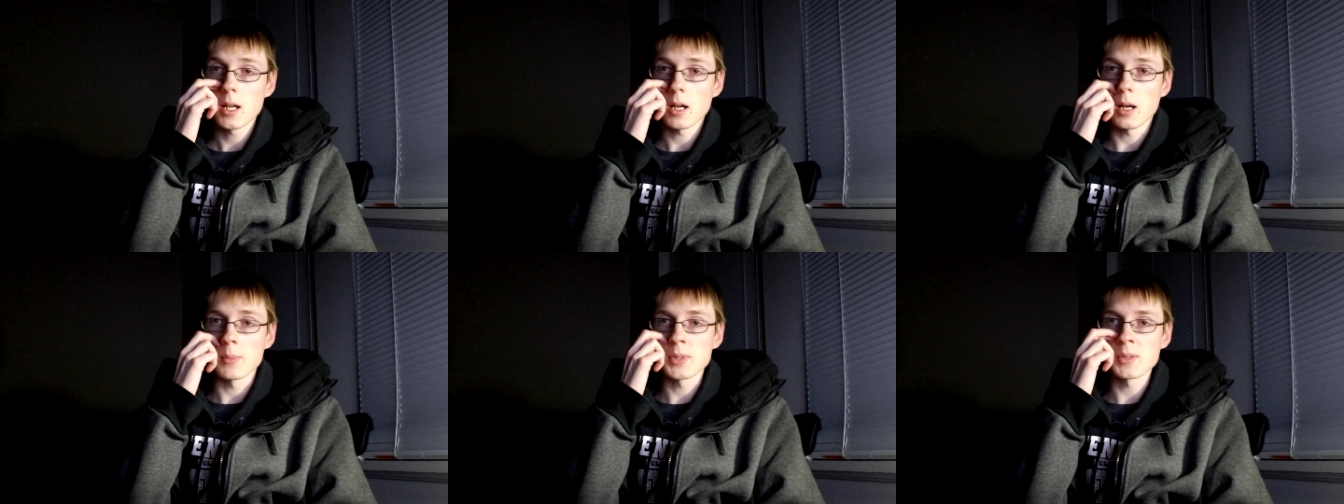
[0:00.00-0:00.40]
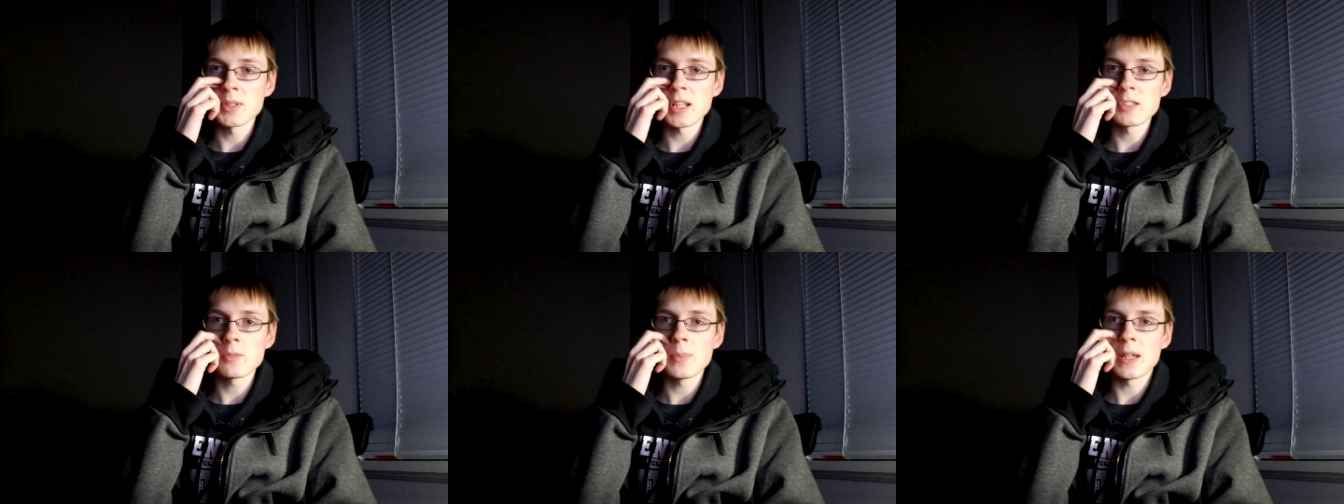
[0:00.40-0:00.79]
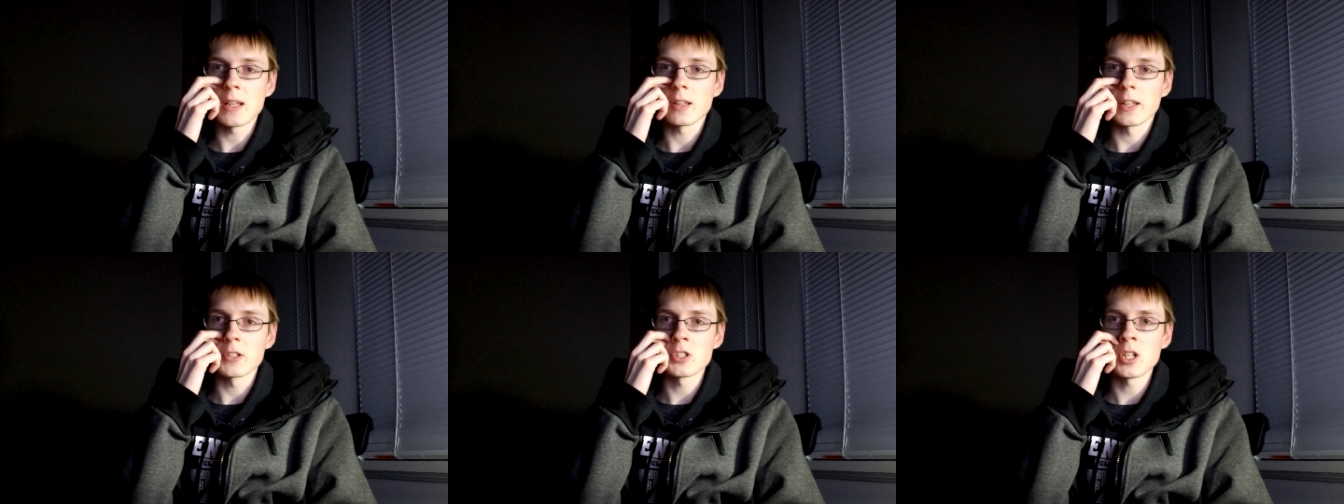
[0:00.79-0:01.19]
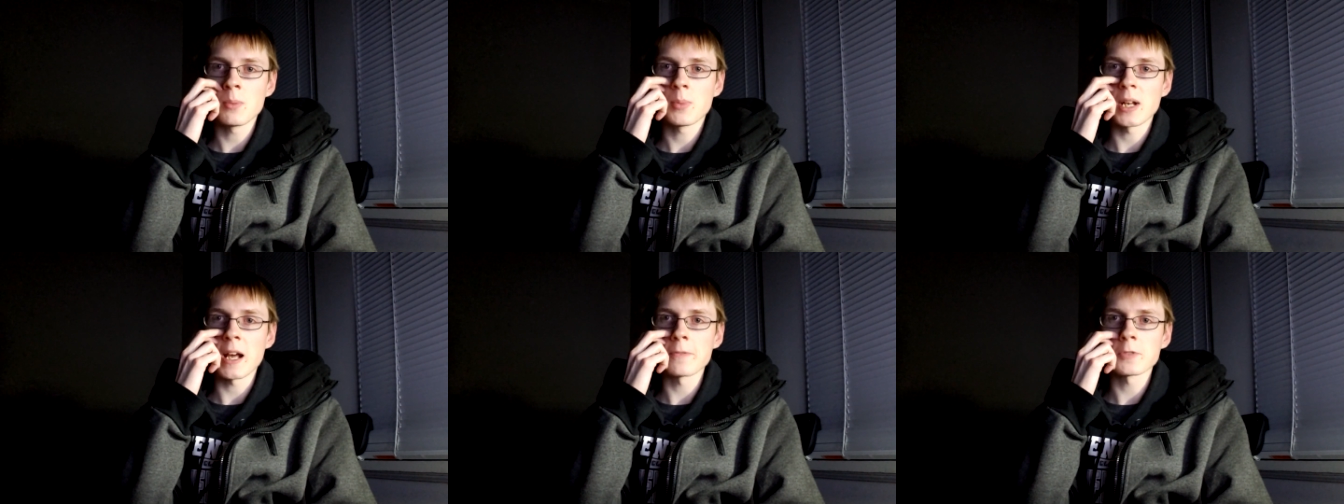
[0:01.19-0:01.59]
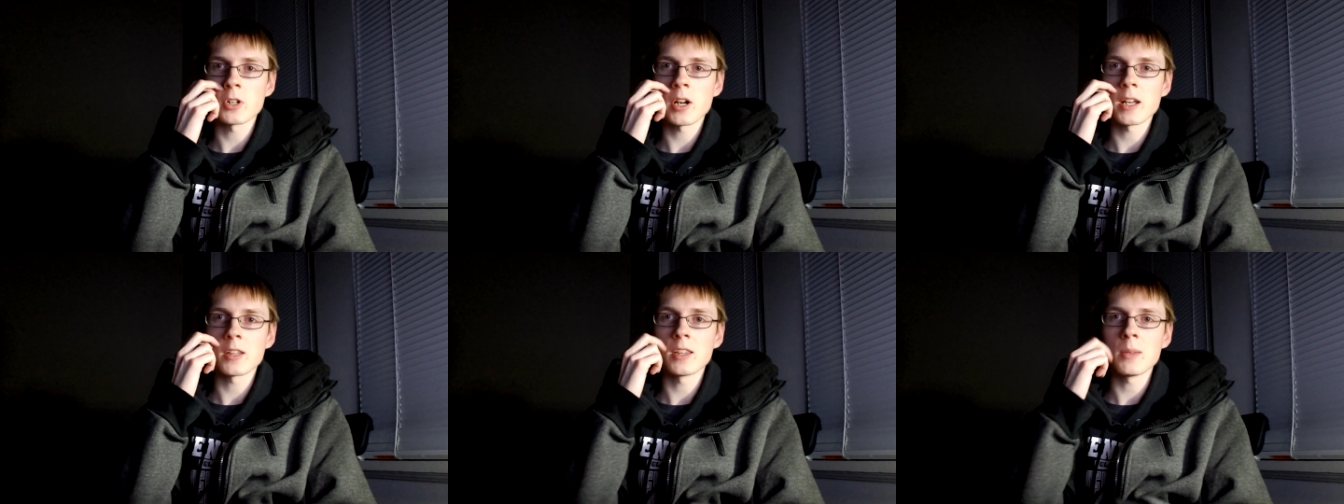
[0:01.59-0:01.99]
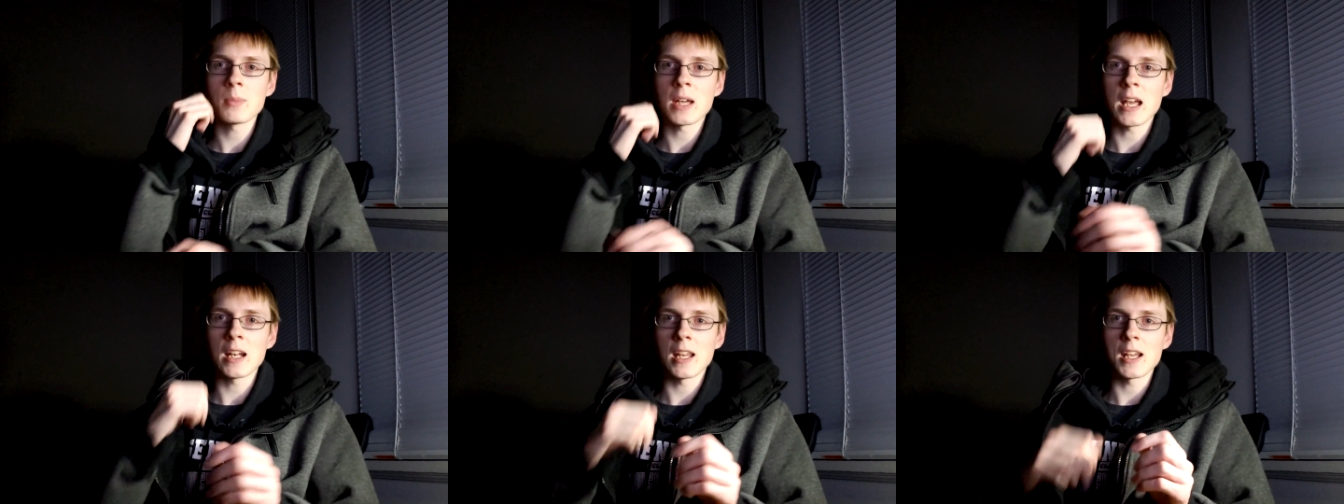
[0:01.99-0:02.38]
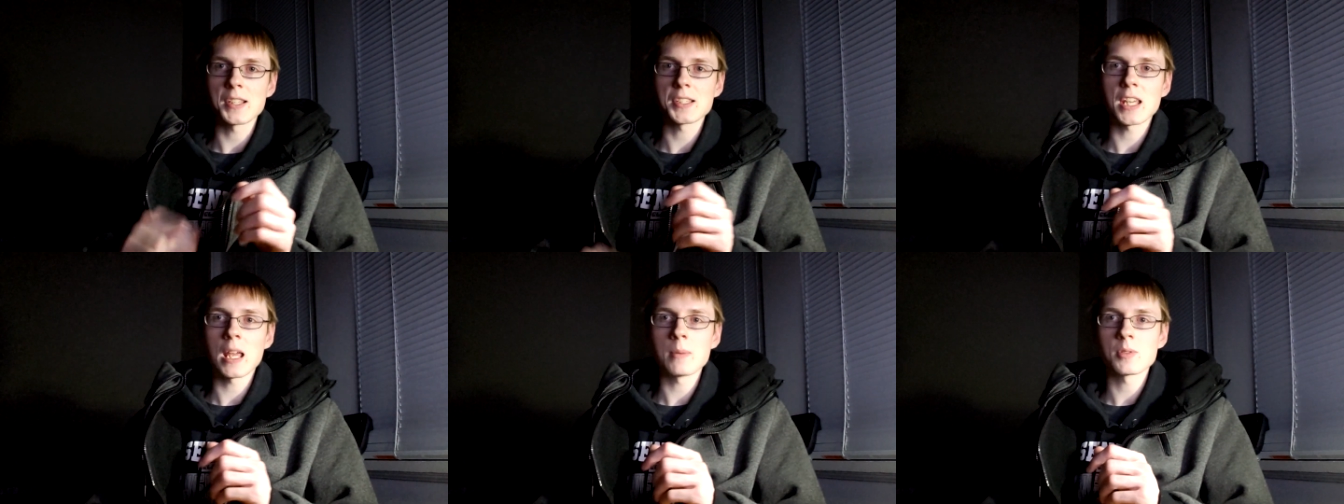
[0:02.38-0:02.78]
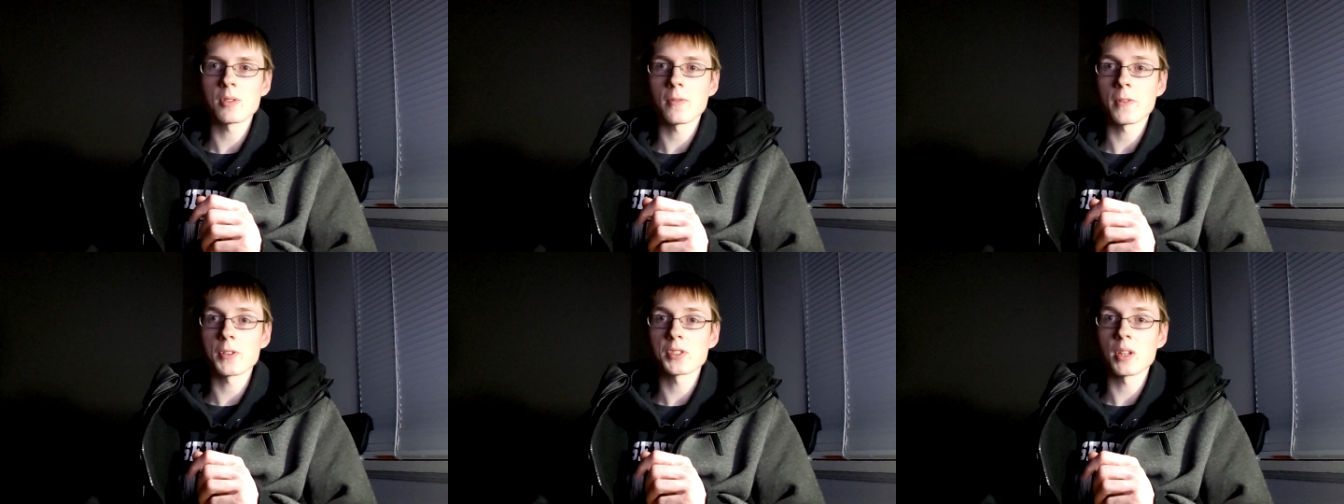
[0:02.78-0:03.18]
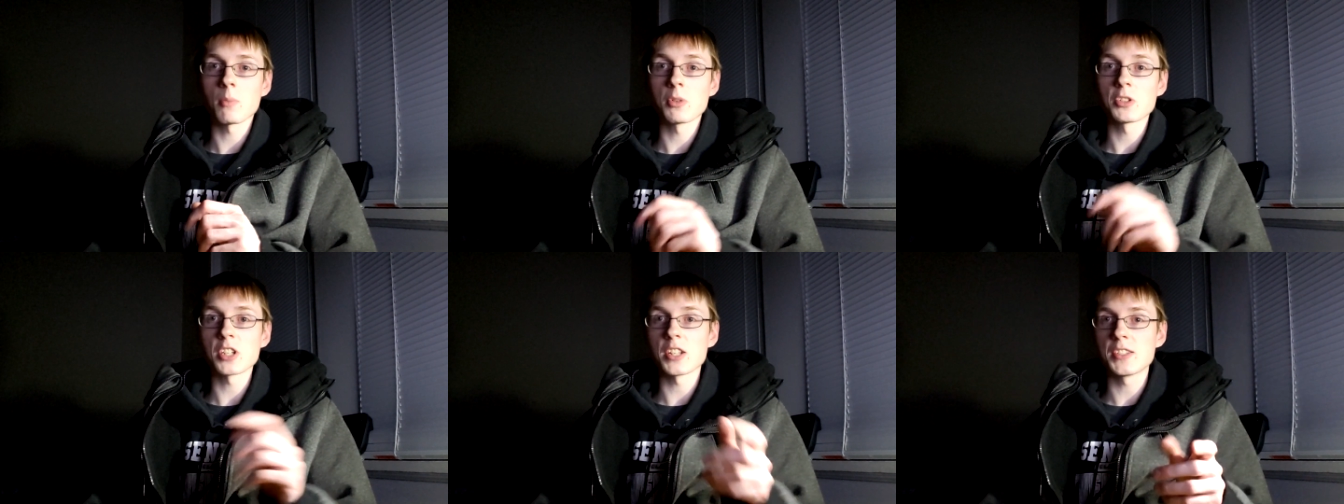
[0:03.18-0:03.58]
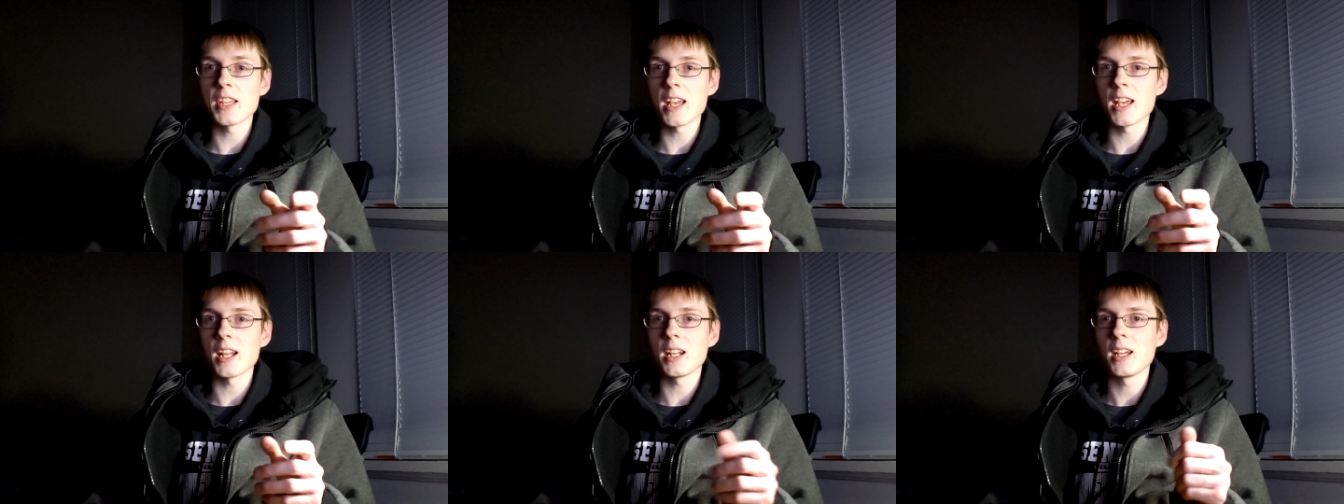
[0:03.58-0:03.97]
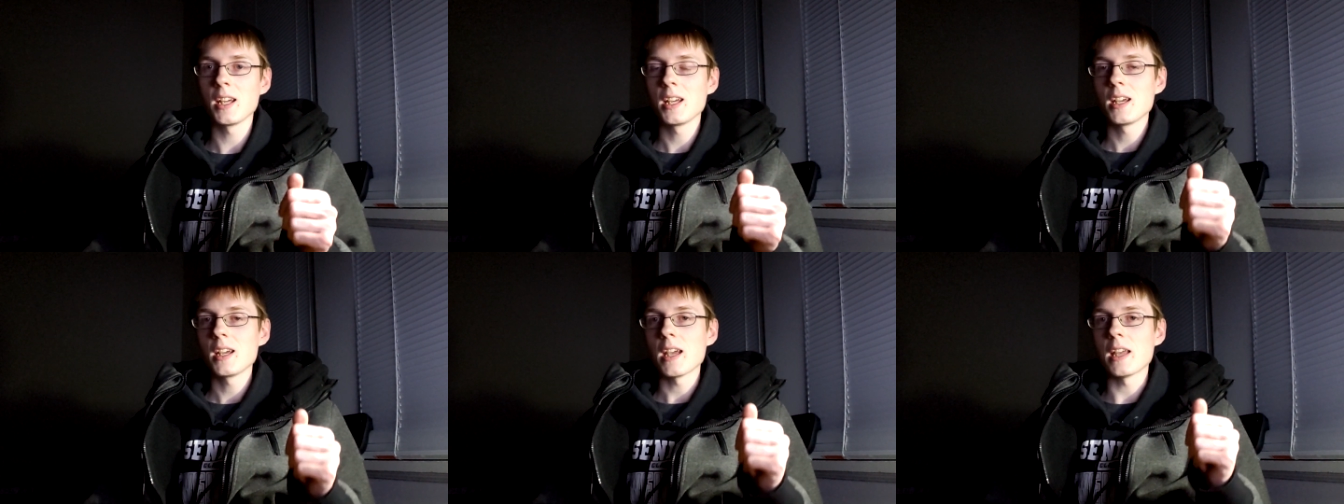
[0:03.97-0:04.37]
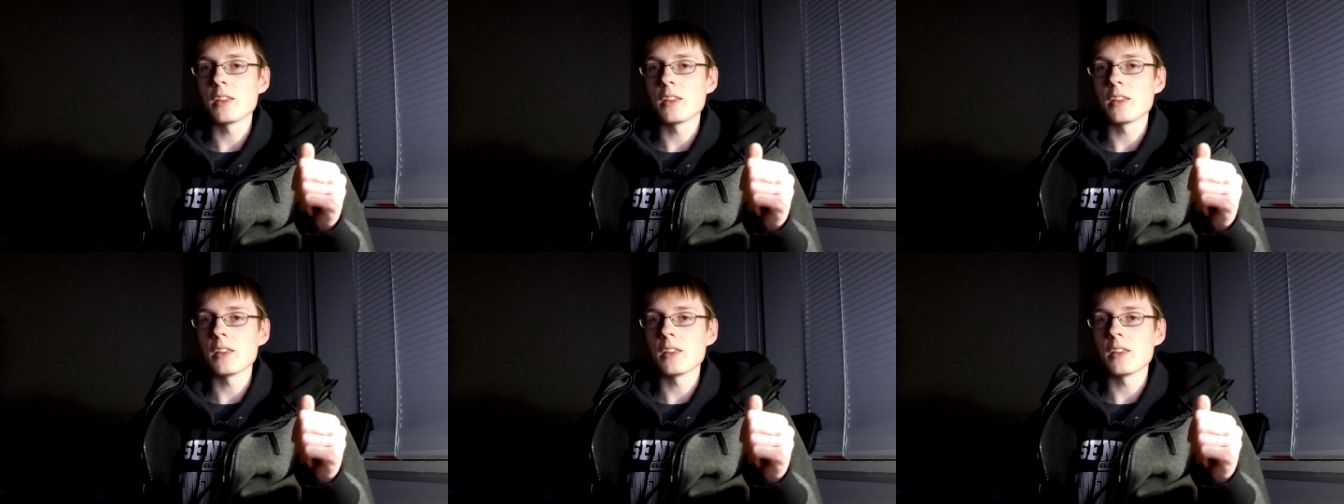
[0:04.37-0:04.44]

Um, sometimes it'd be glitchy, but after I cleaned my NES games for the first time, which I did, and